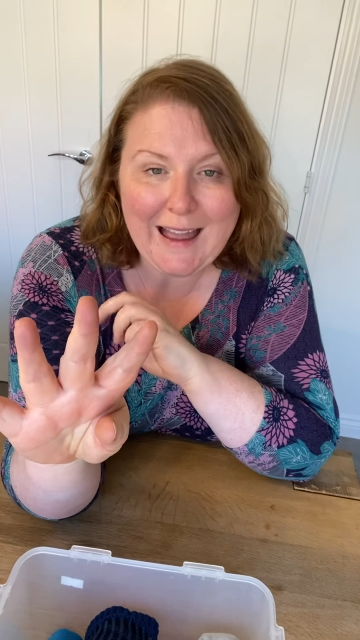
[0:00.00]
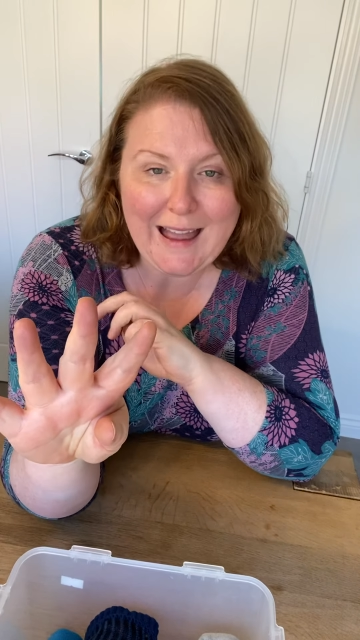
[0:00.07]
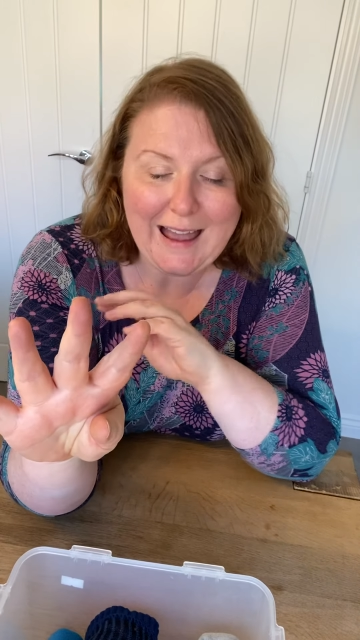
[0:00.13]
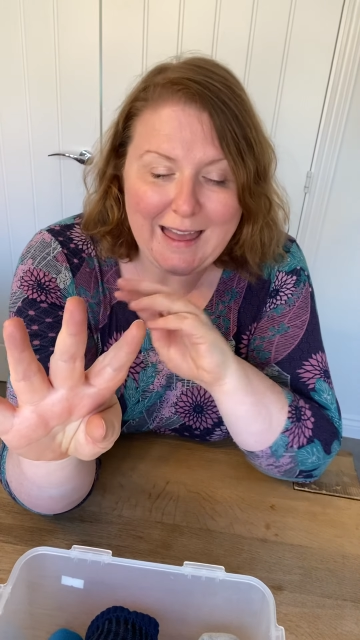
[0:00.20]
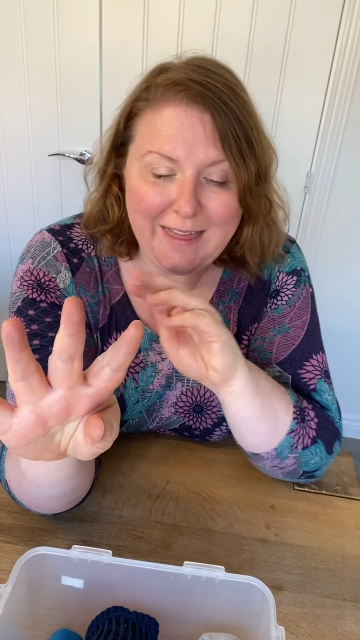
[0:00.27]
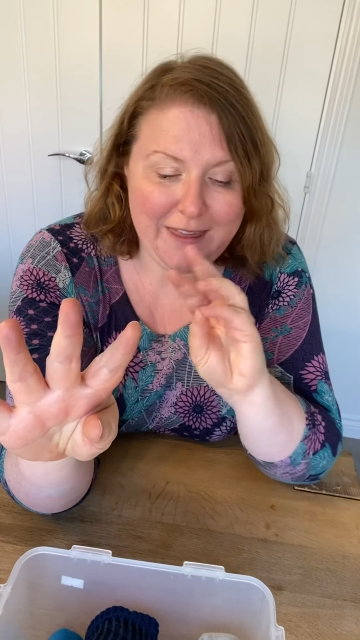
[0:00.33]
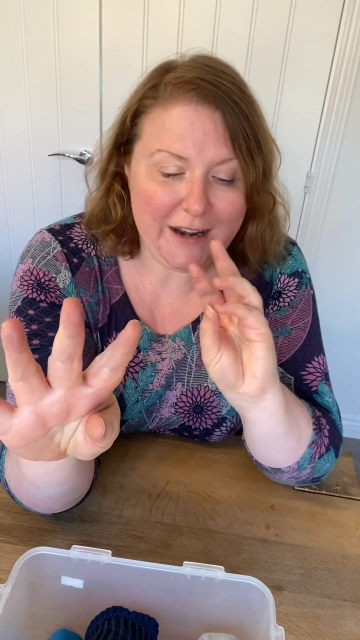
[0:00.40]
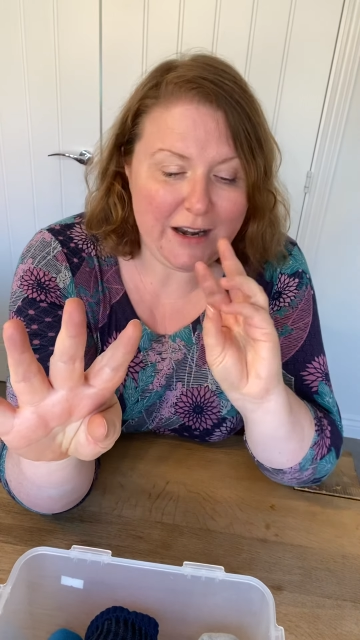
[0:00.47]

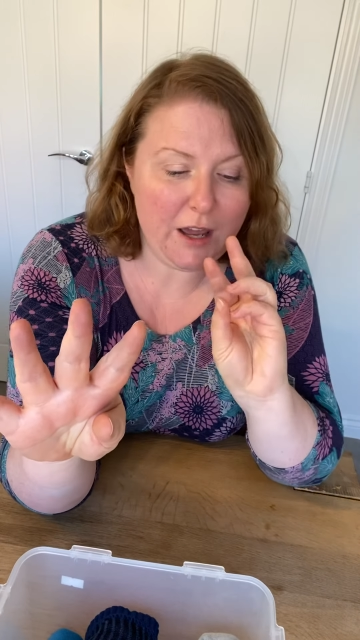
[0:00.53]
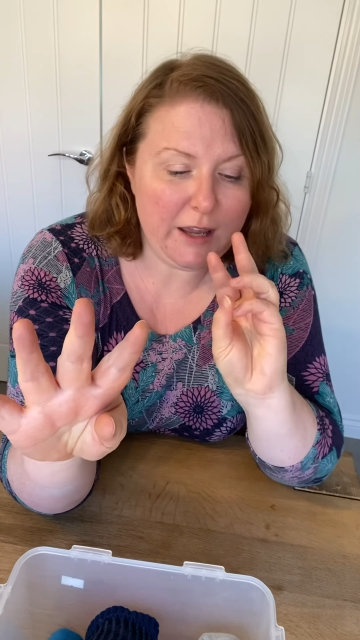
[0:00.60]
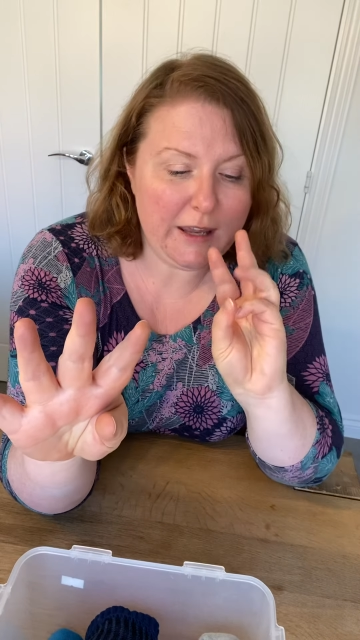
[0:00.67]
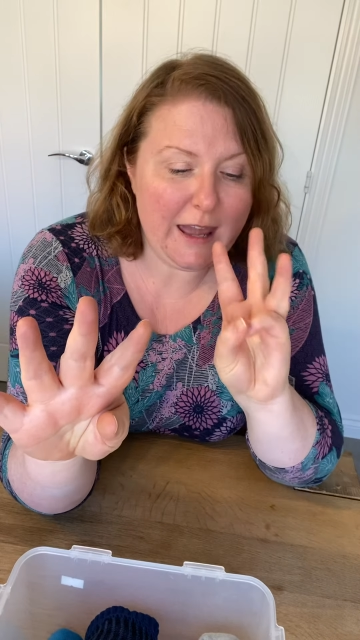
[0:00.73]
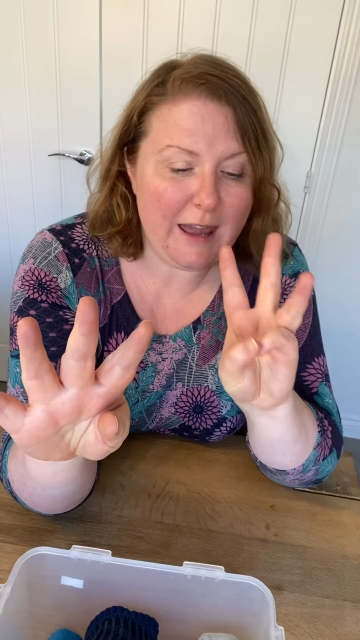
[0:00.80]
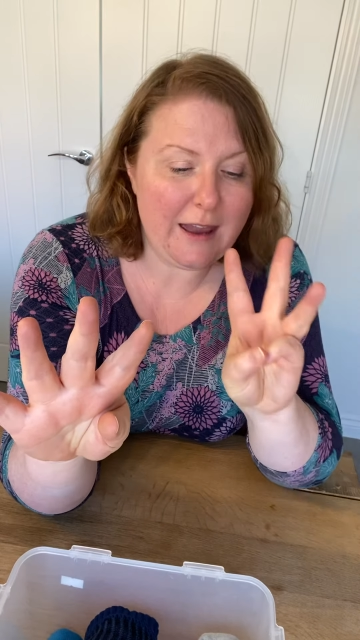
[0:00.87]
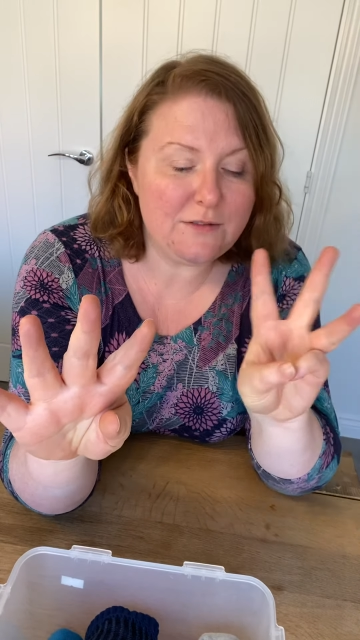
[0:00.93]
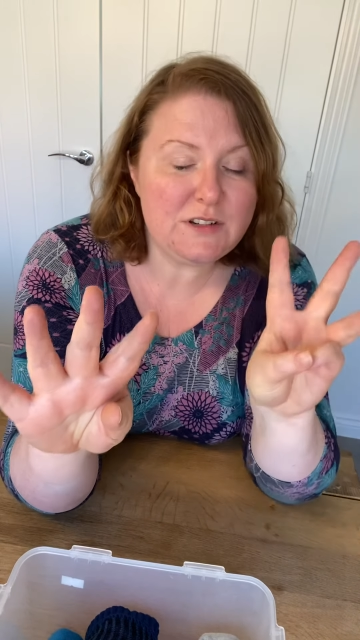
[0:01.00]
and then I
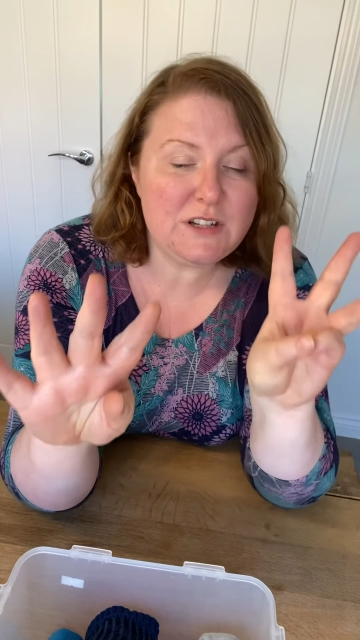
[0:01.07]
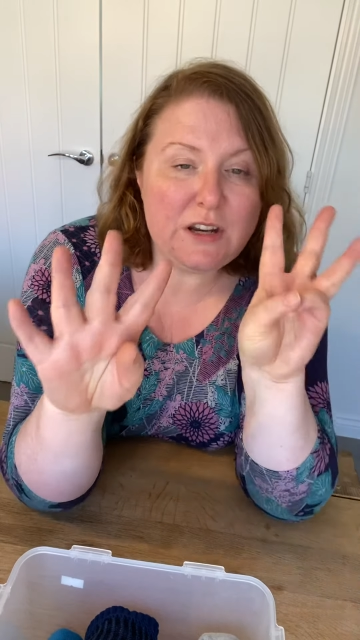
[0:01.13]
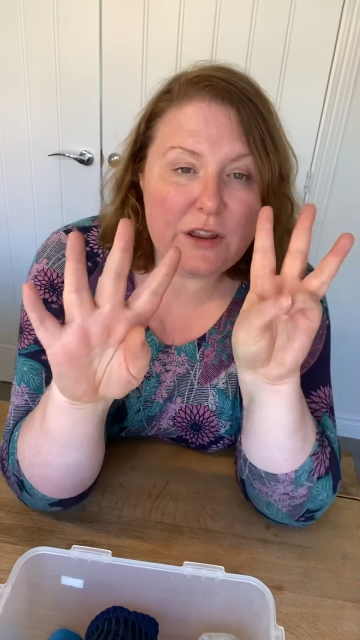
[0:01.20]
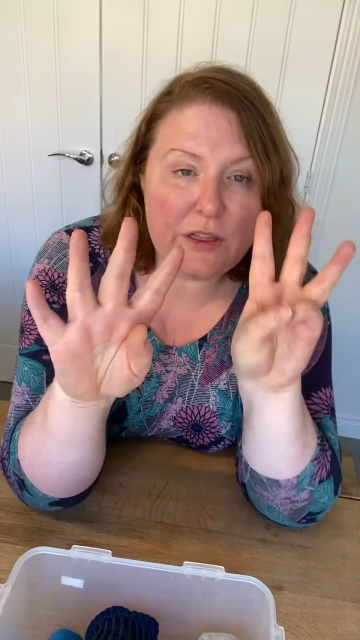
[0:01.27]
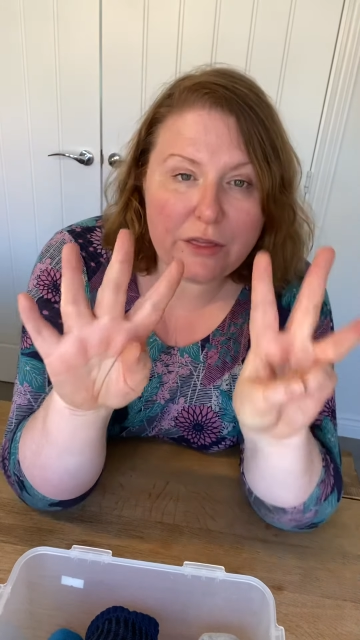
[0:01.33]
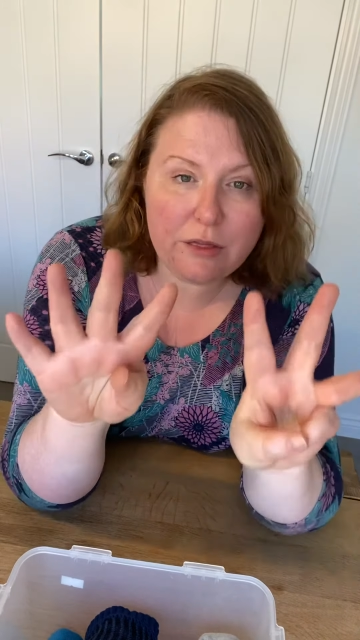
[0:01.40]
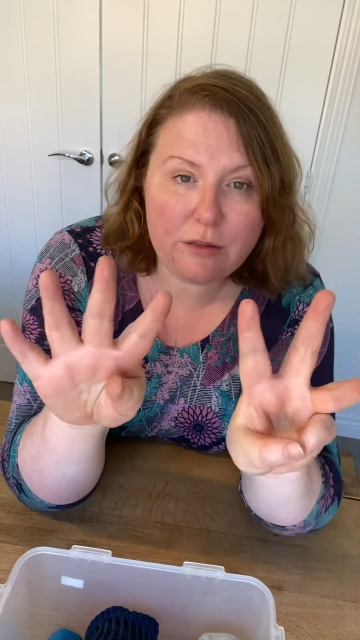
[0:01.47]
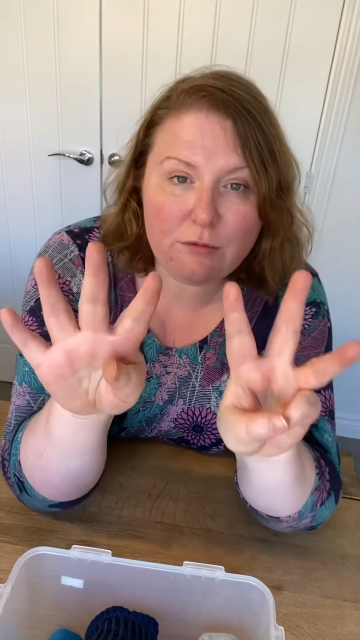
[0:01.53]
counted
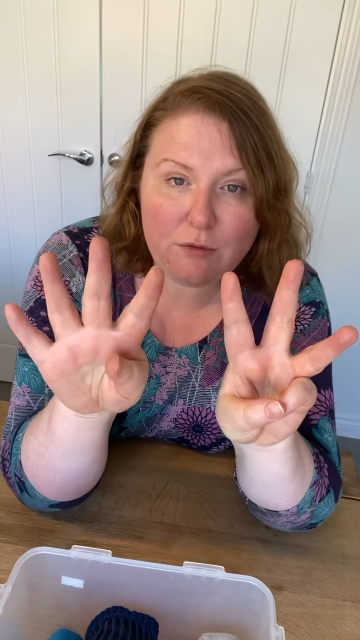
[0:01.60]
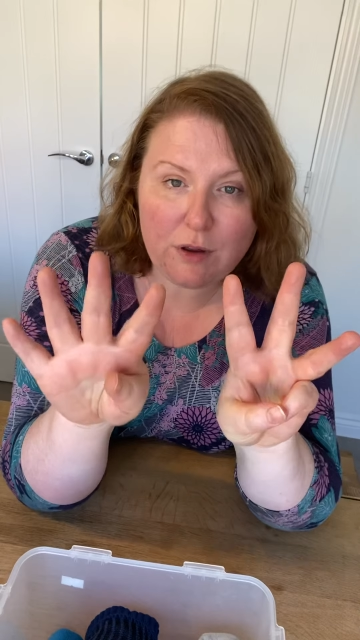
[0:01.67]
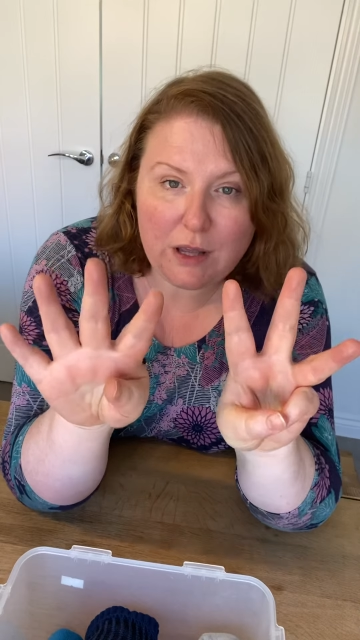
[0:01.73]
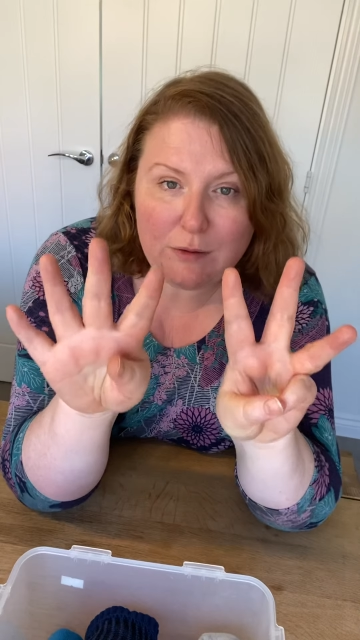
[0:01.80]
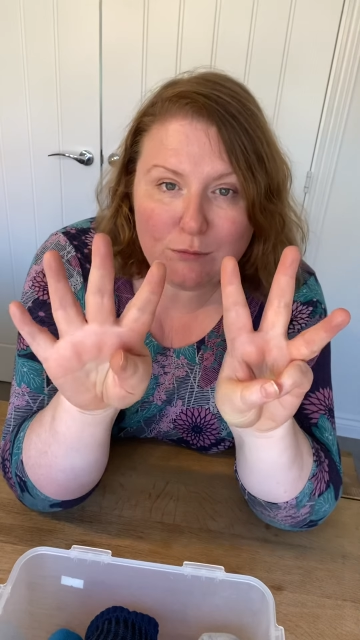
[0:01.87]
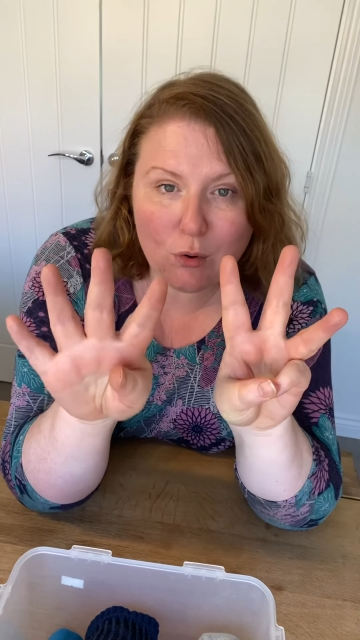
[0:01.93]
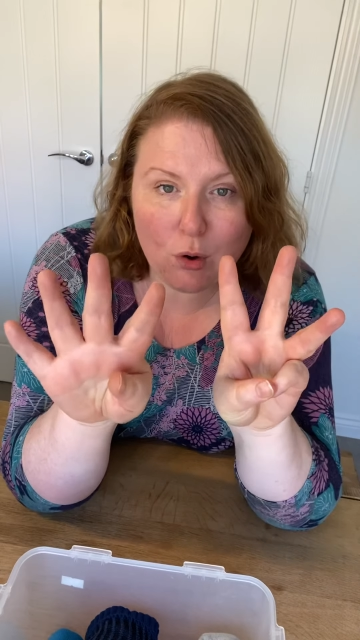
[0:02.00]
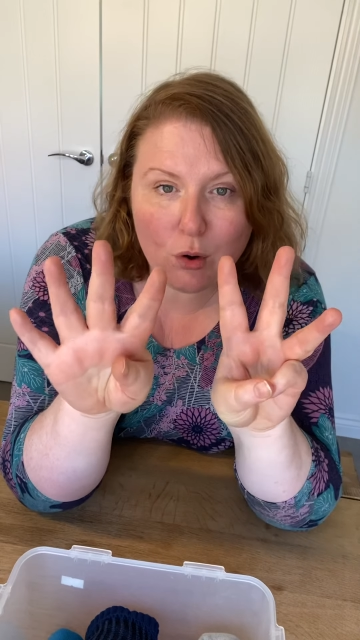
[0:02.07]

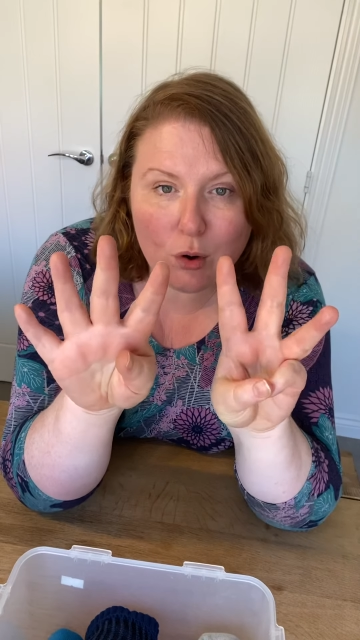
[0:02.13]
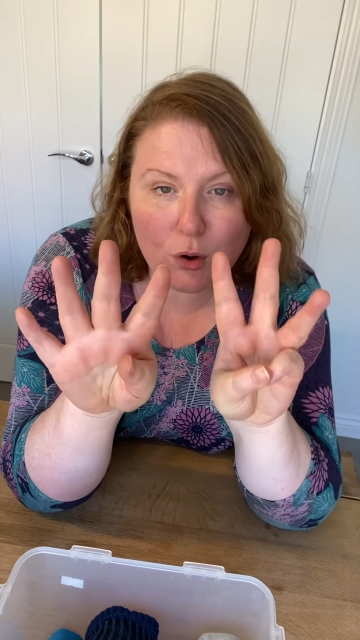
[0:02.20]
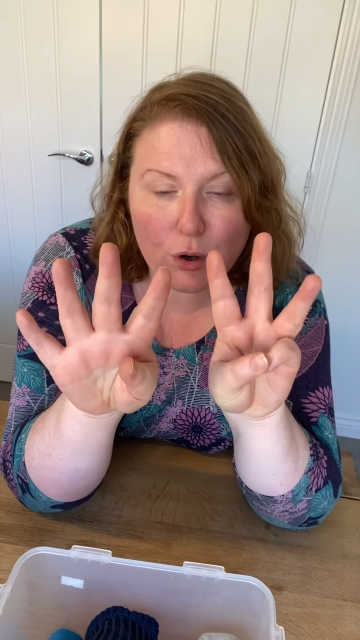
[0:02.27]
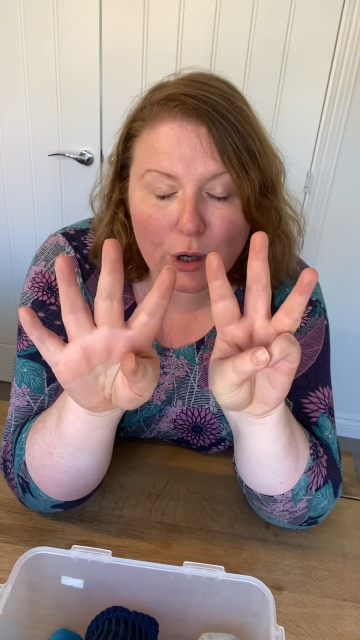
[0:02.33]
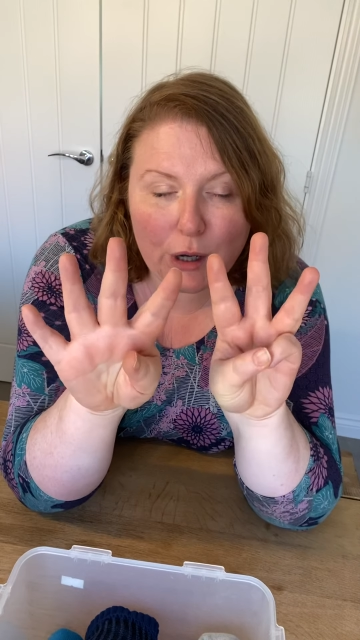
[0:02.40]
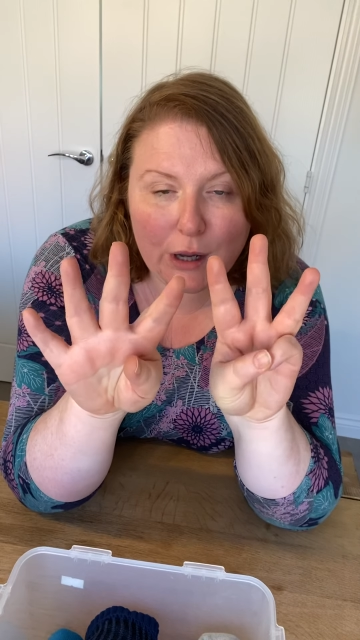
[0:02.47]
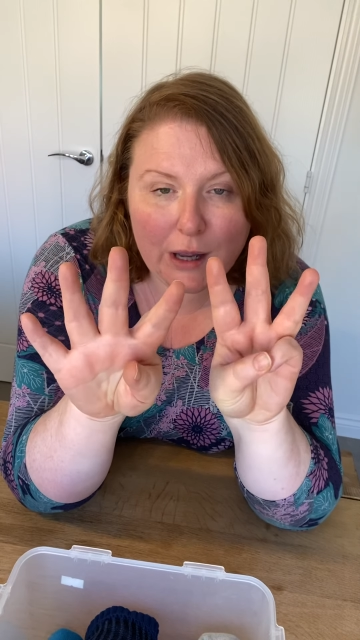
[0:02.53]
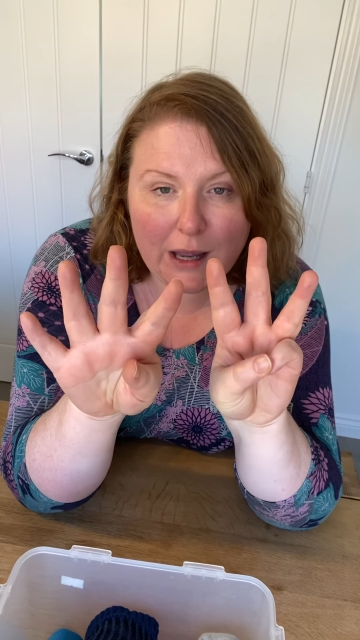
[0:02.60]
3
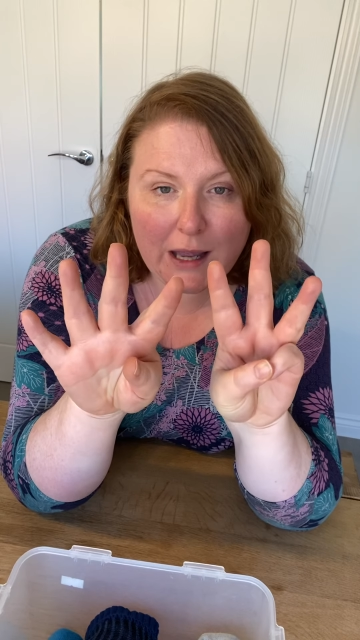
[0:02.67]
more.